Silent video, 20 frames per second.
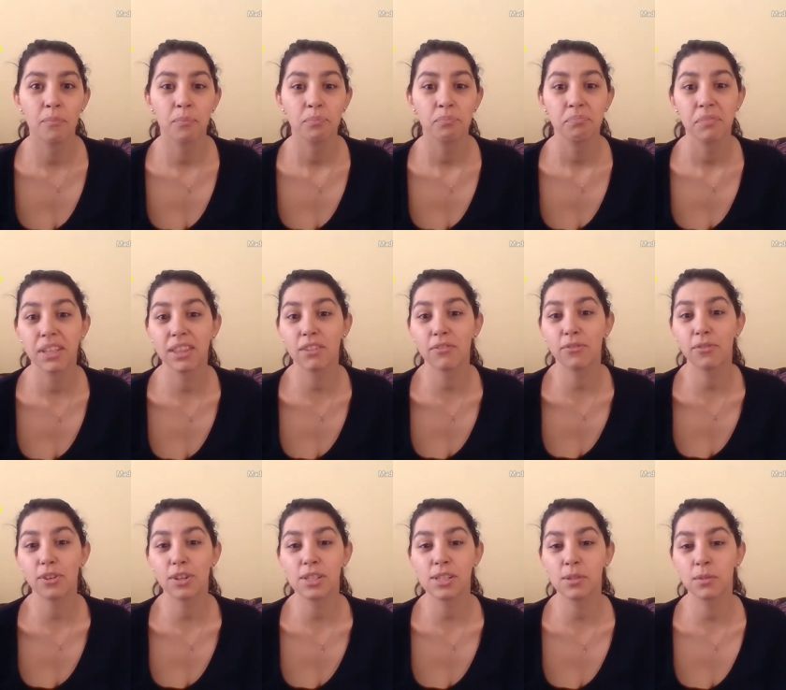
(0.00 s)
in the
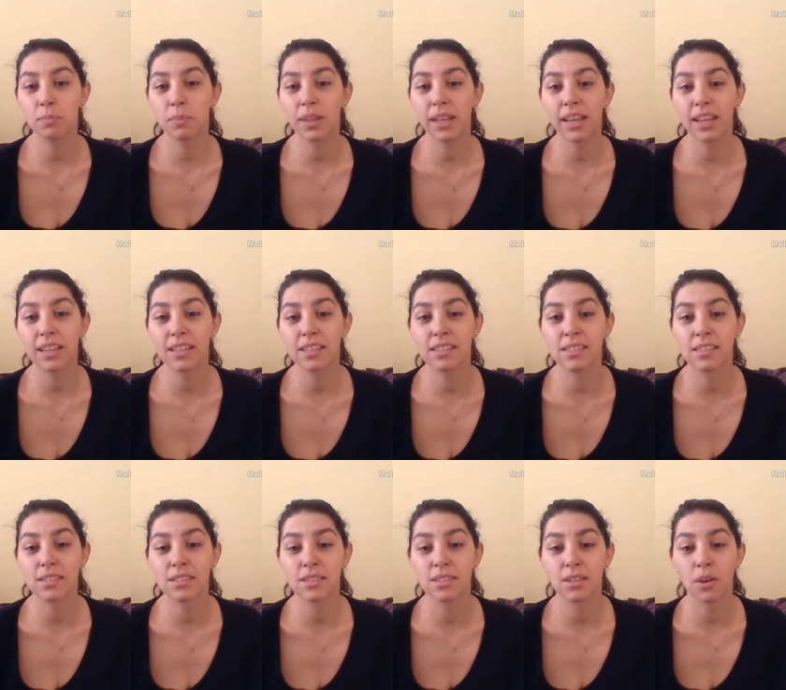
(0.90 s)
first
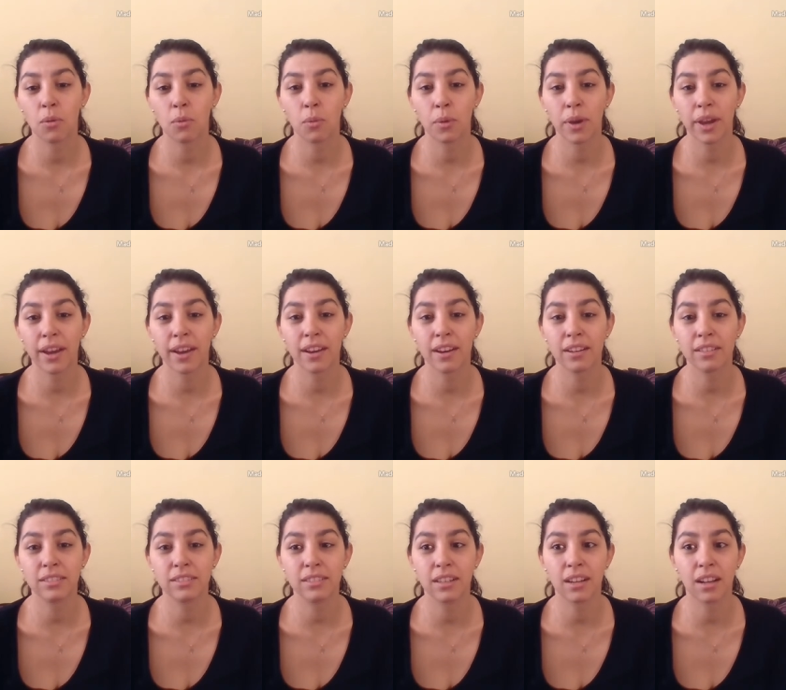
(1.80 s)
place where
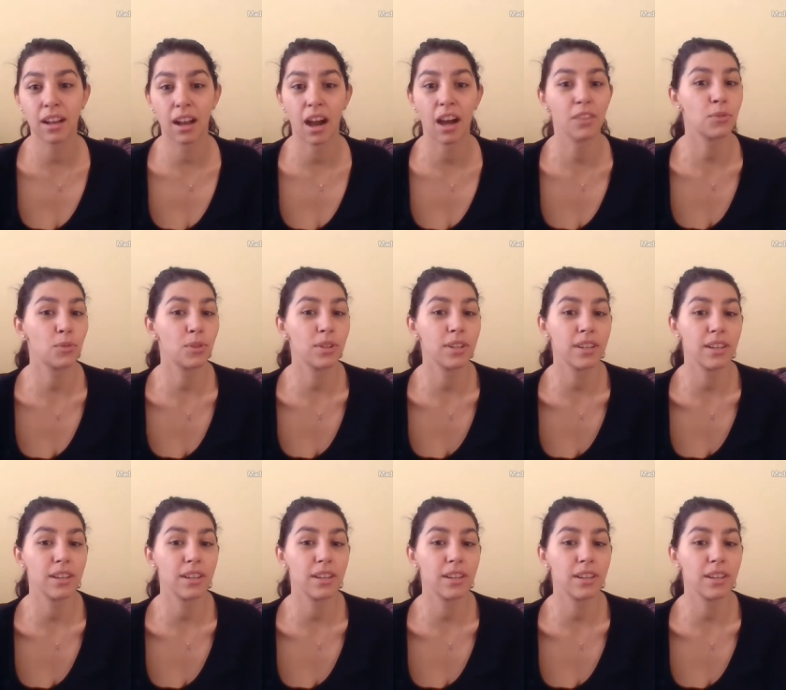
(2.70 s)
the country